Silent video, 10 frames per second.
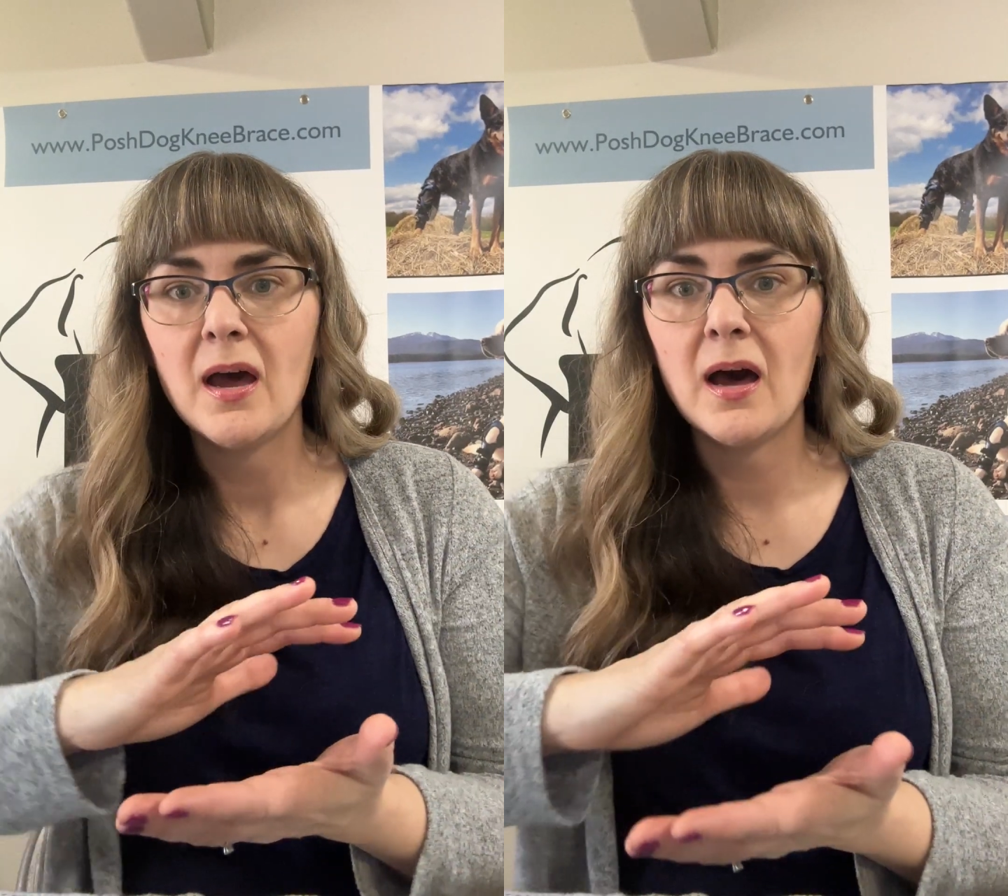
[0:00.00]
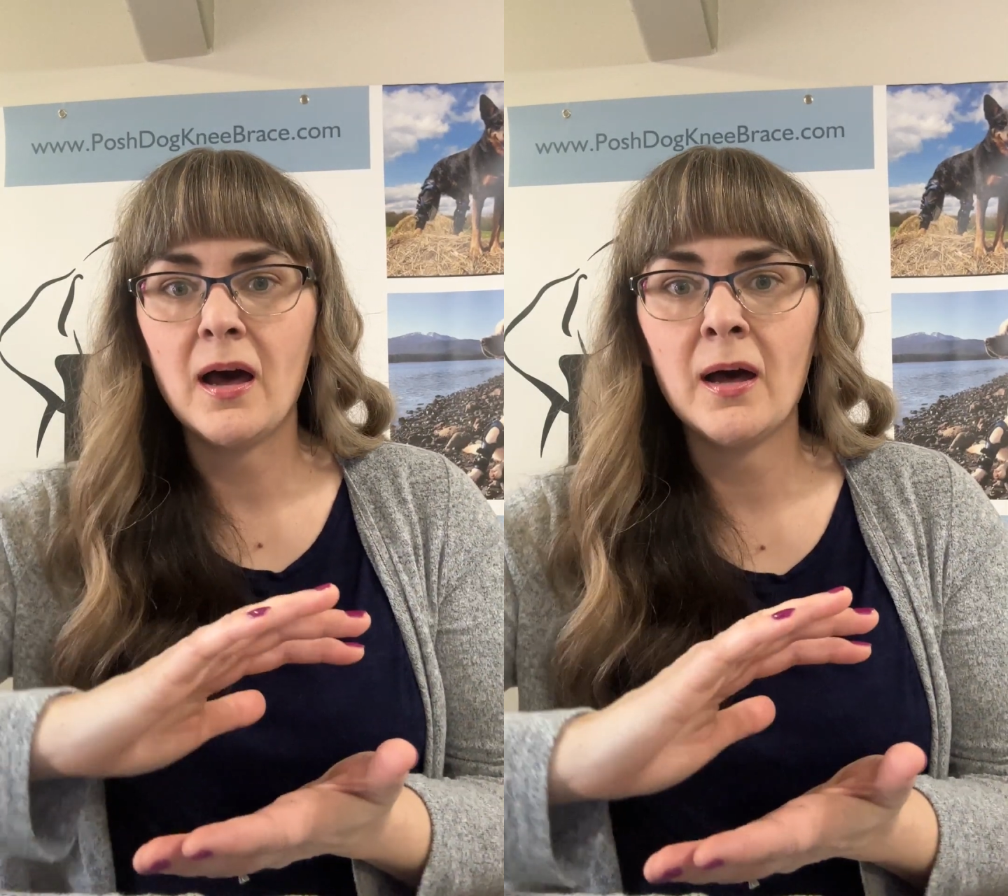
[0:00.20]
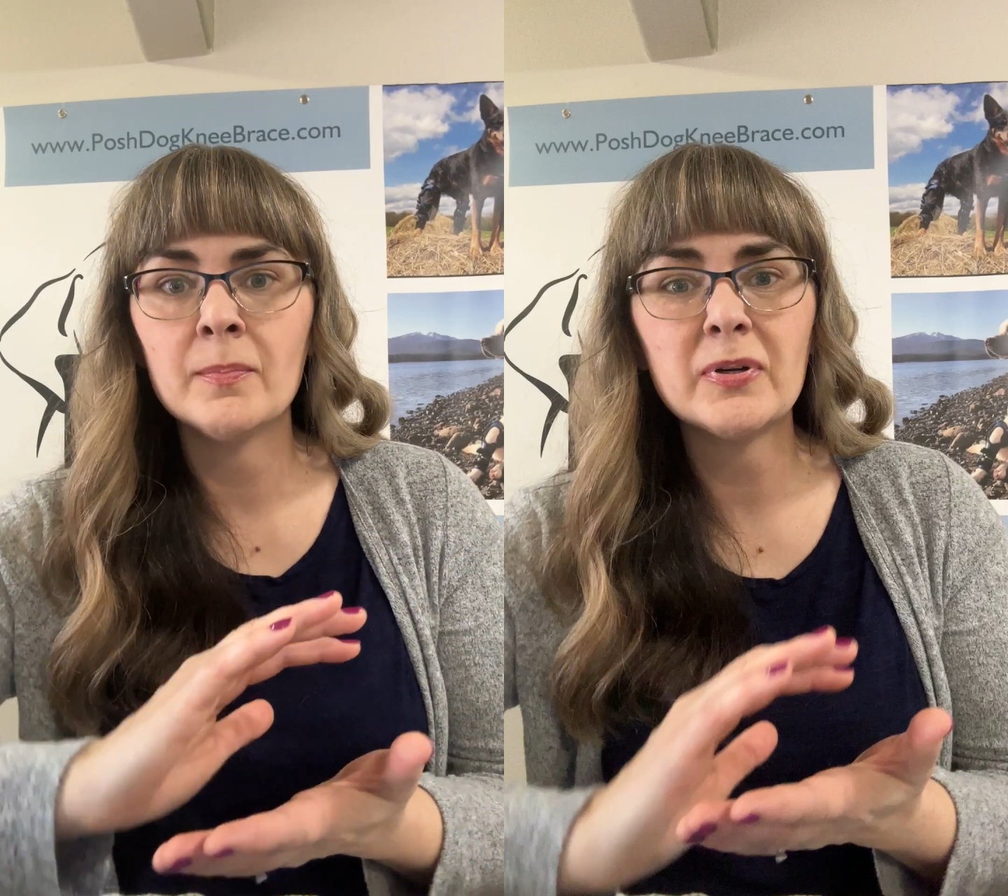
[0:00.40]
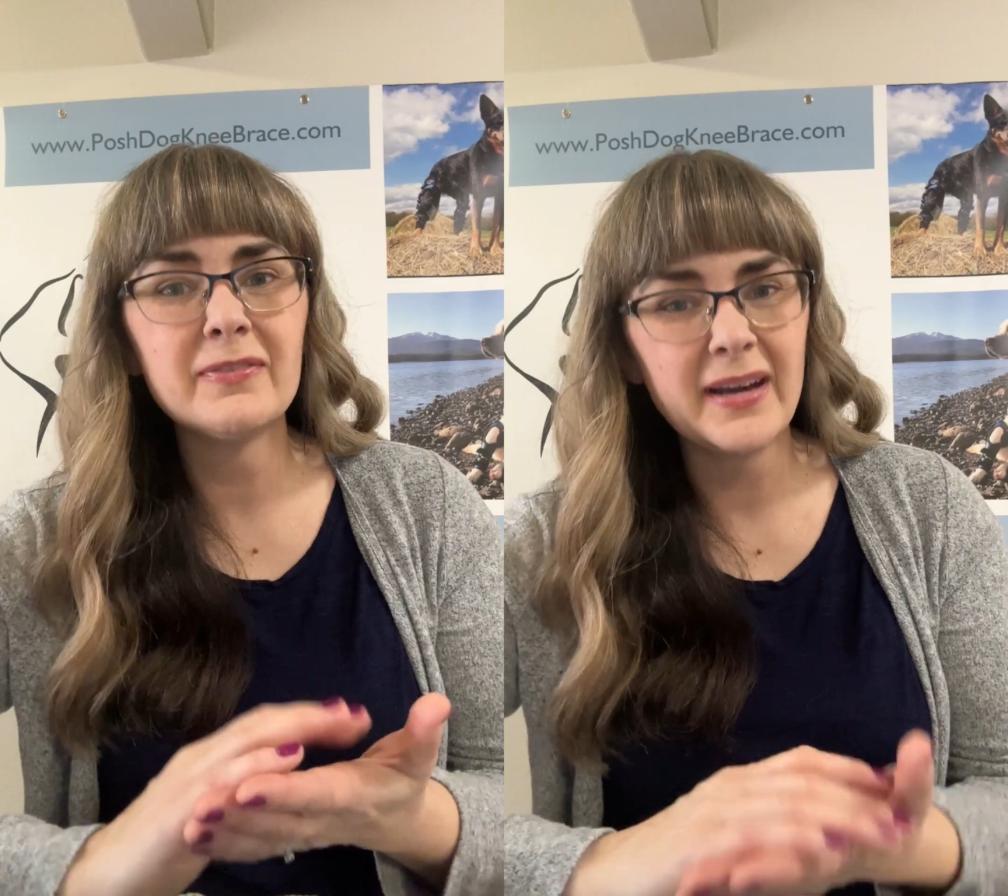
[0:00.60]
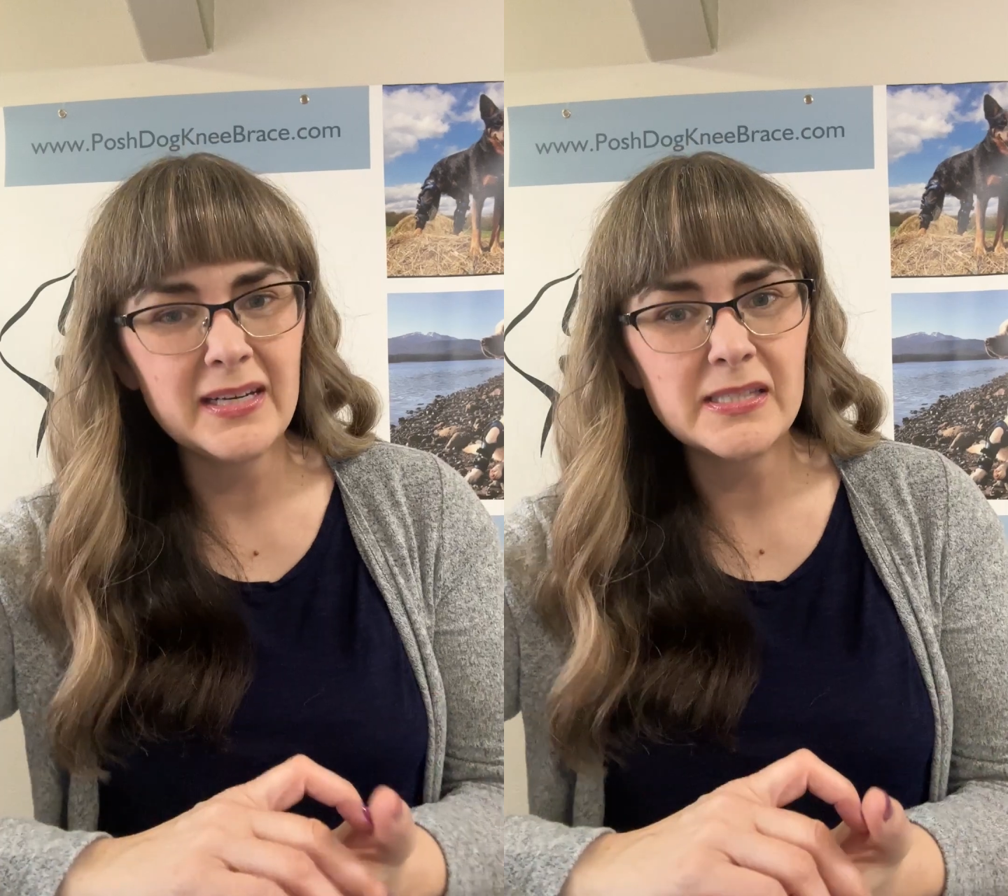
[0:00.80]

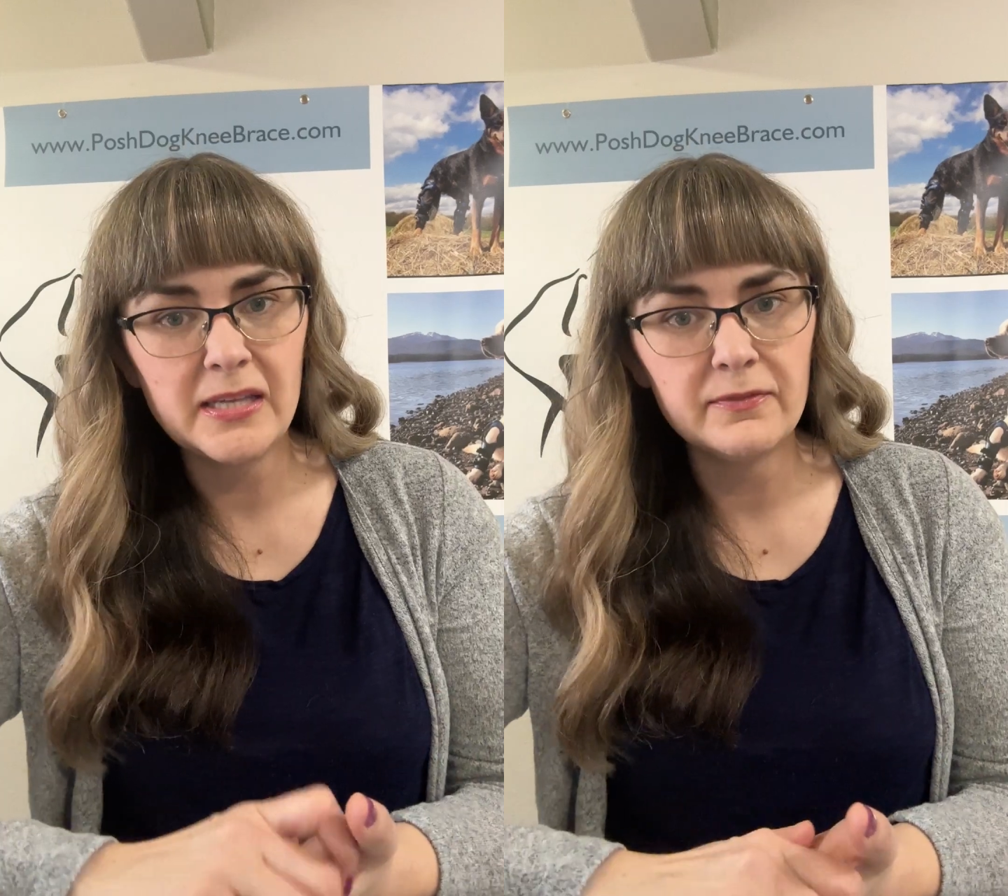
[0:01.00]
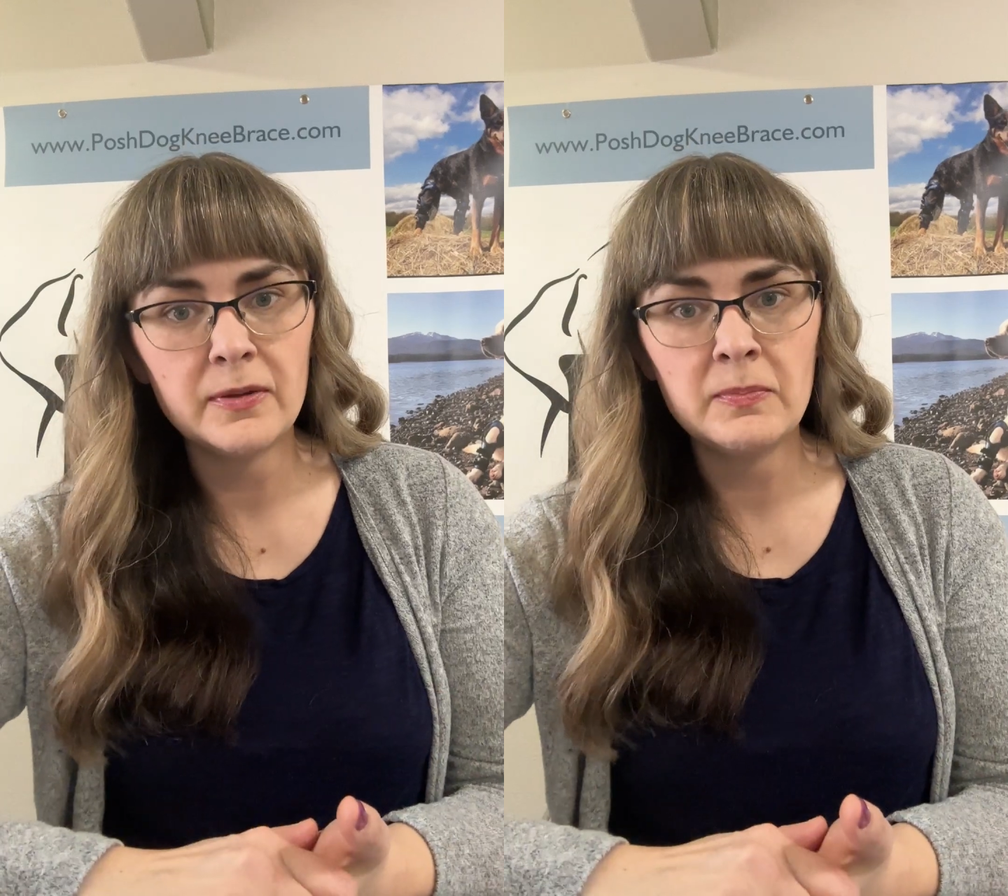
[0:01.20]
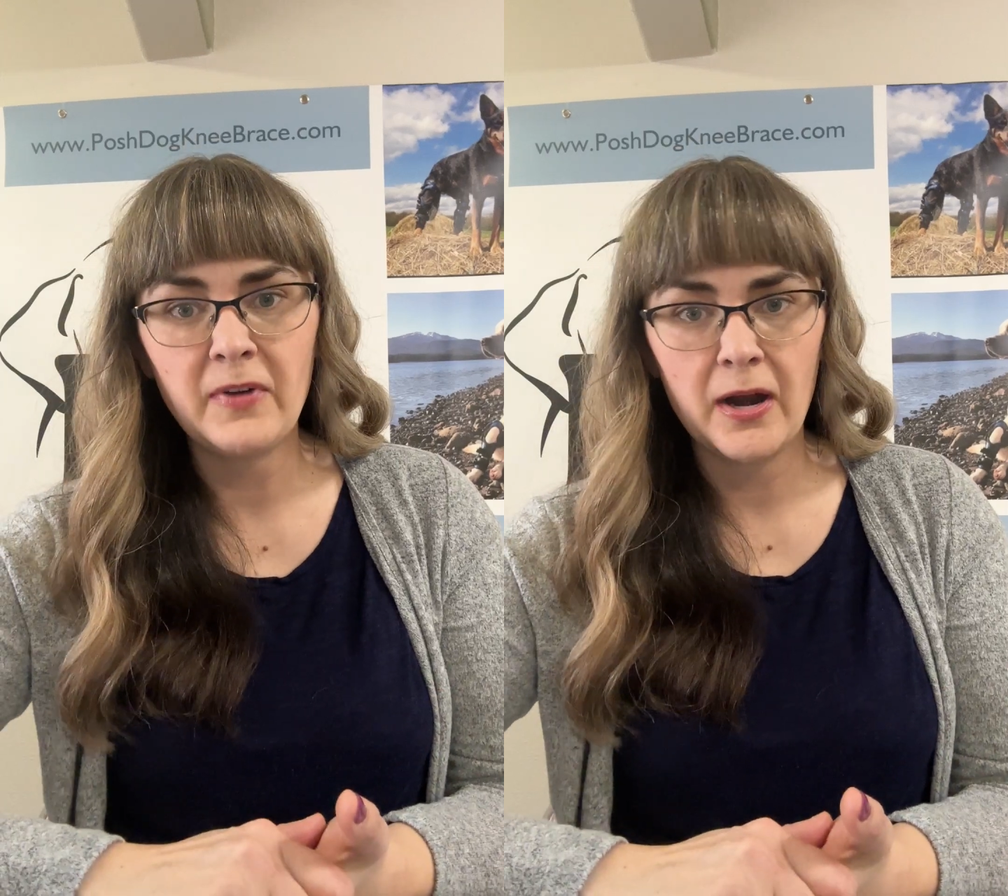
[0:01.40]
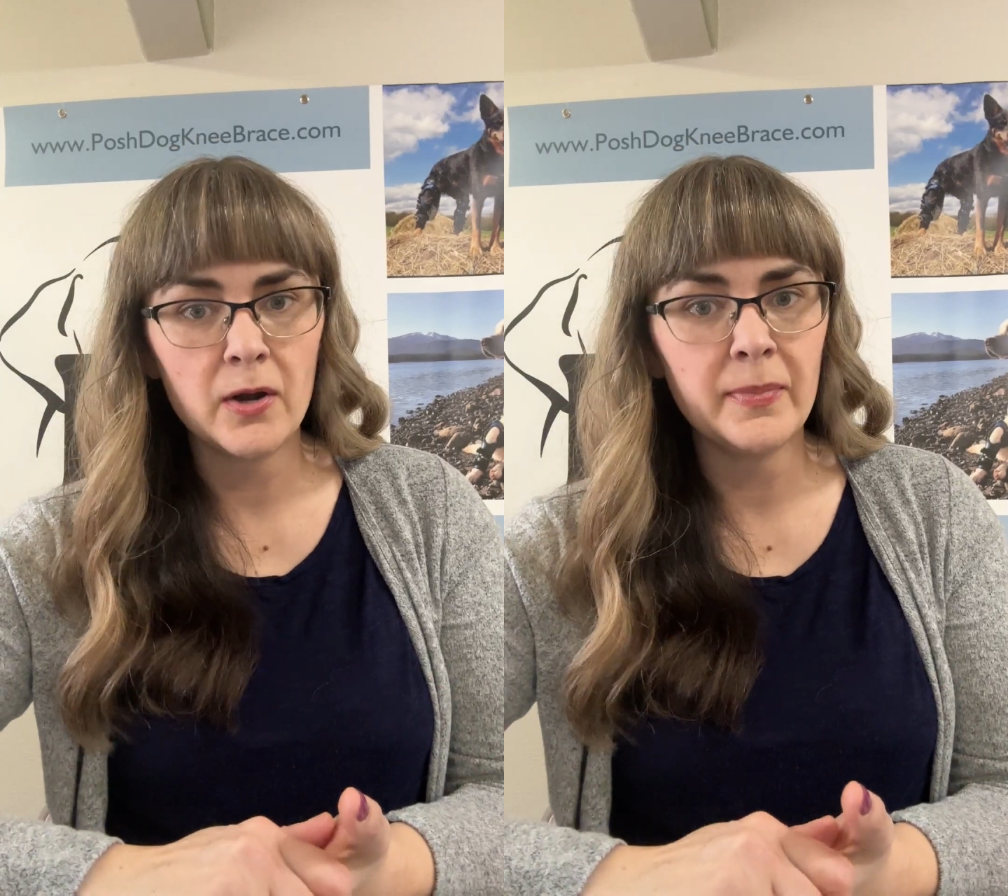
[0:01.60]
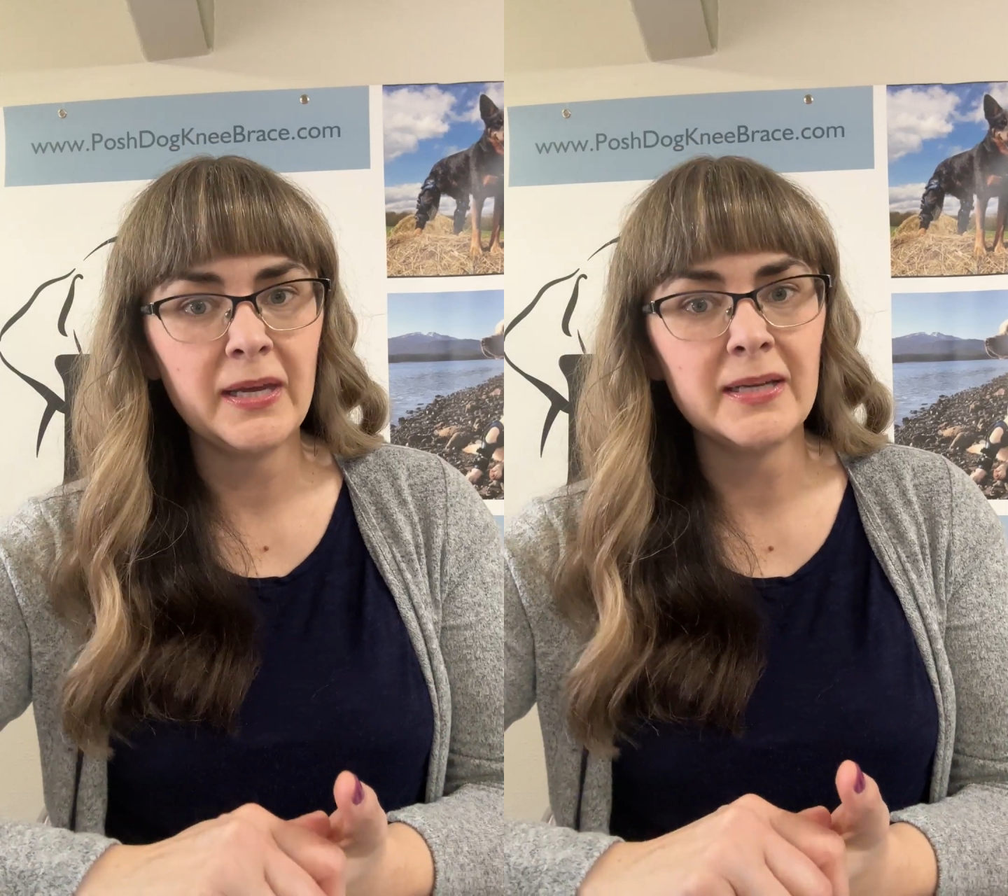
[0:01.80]
Provide a safe
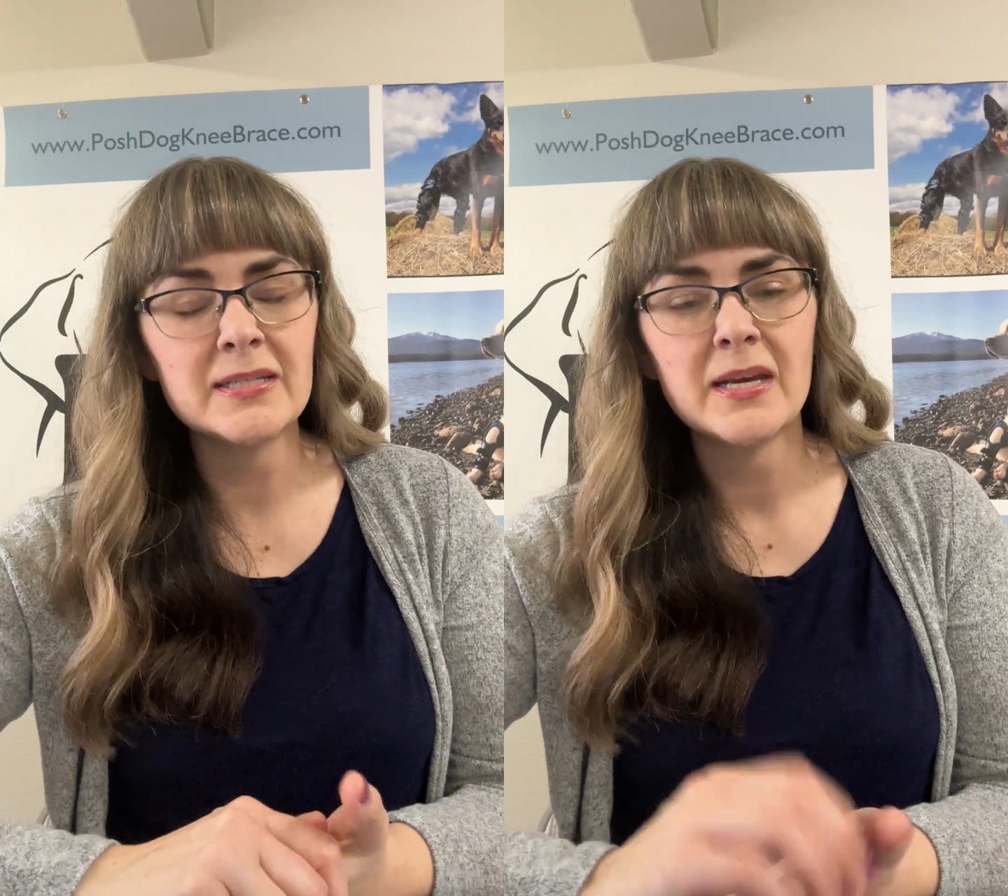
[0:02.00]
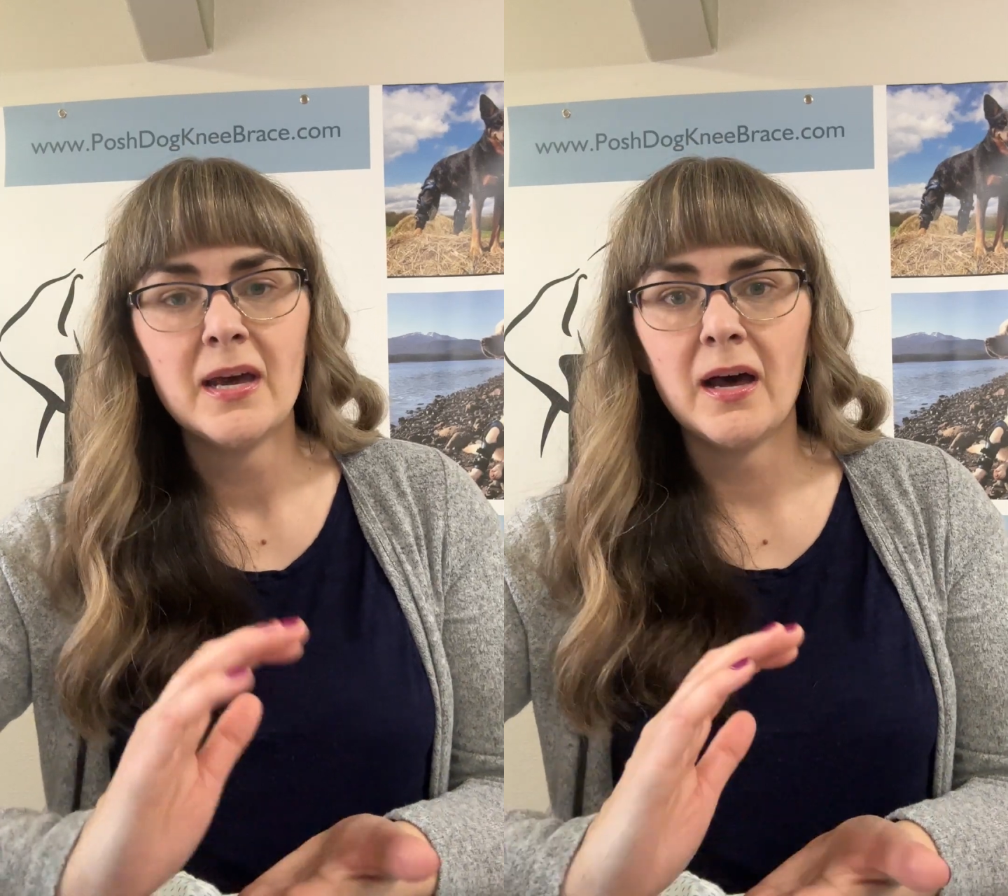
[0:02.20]
environment.